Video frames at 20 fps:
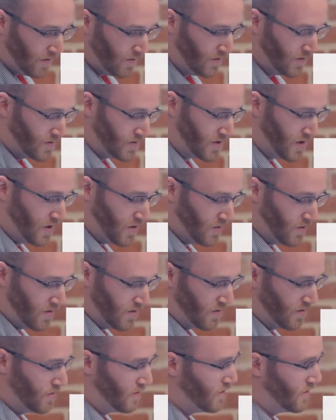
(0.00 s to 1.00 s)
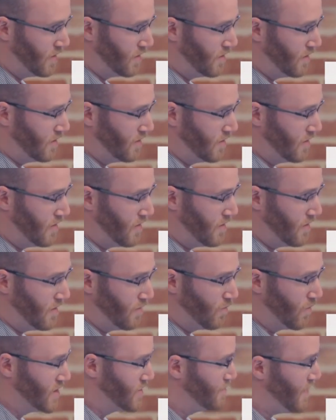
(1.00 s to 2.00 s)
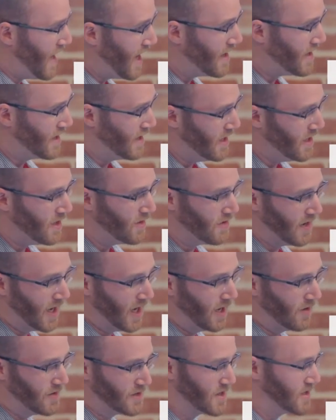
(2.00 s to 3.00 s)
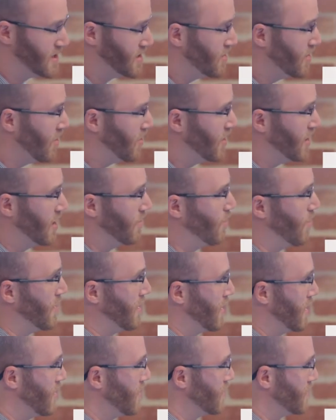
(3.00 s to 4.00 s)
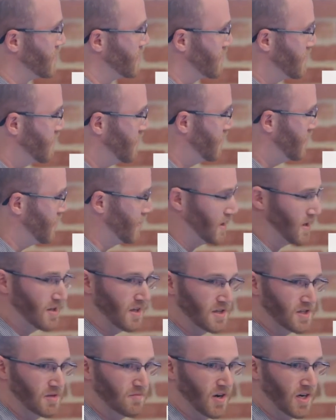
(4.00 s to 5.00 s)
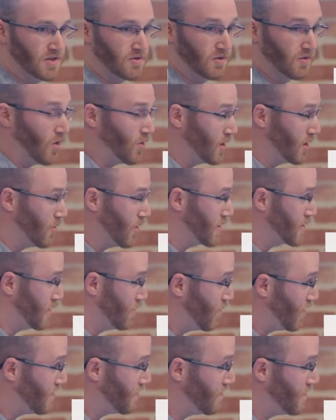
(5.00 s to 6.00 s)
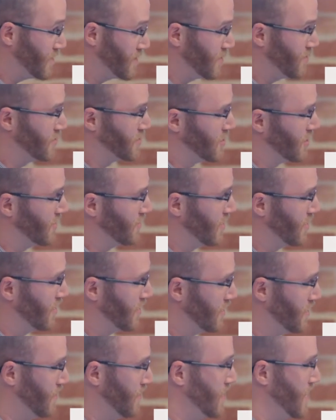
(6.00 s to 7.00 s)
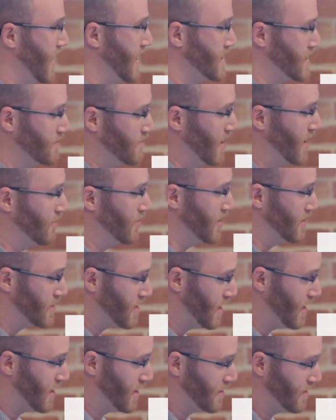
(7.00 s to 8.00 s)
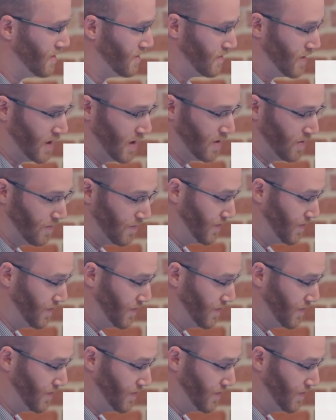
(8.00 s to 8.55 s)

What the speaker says: So what's bad here now is it's still only on one host. Like the cluster module only works on one physical server. It has to be able to talk, to